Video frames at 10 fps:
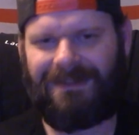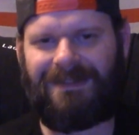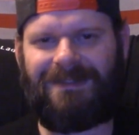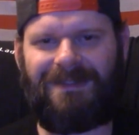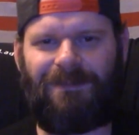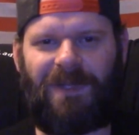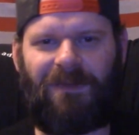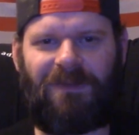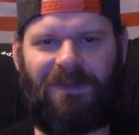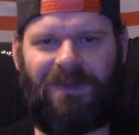that
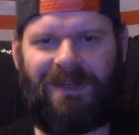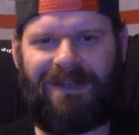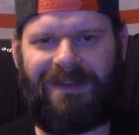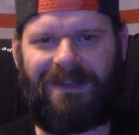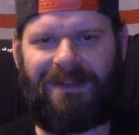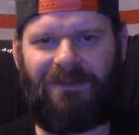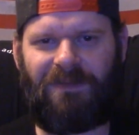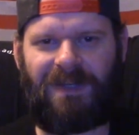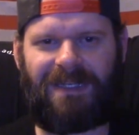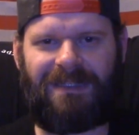smelts the shit into
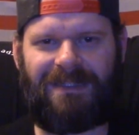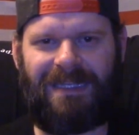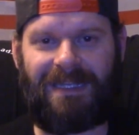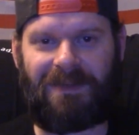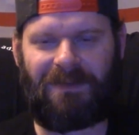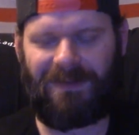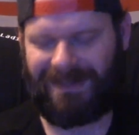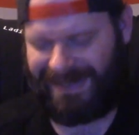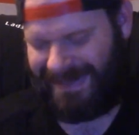fucking ingots.